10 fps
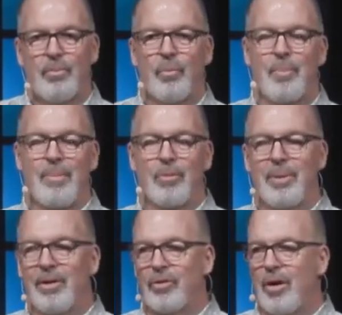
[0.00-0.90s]
Remember
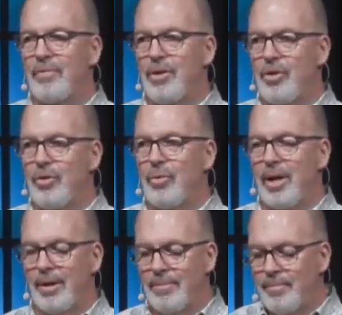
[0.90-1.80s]
me as often as you
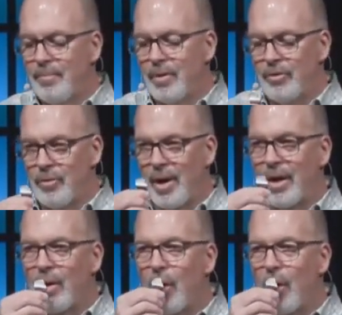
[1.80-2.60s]
drink." Let's drink.